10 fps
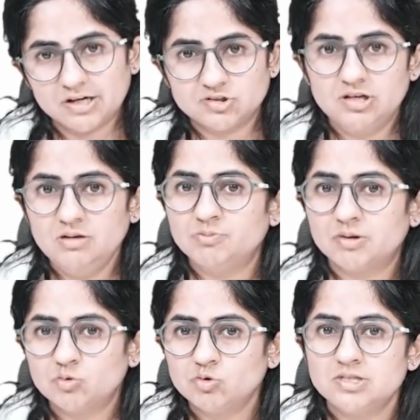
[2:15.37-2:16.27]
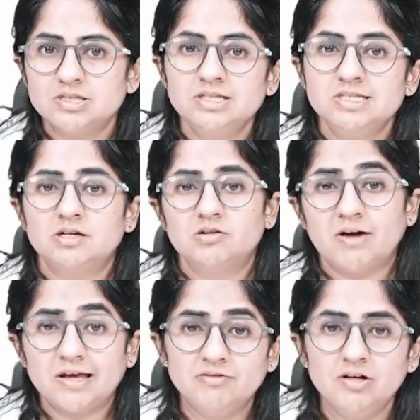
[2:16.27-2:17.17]
actually promotes the
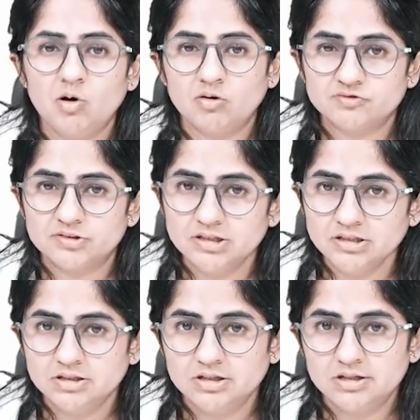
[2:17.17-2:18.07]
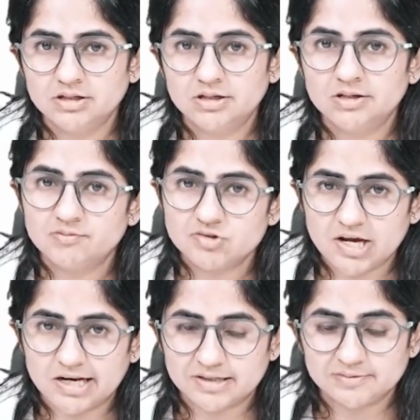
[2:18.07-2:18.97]
survival of the
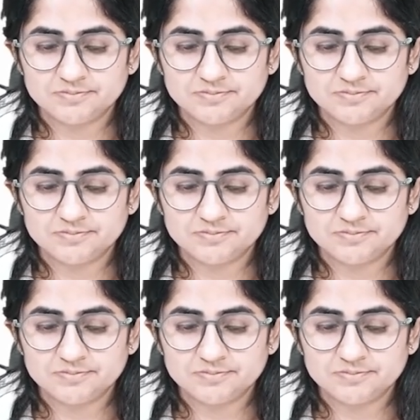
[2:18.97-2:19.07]
child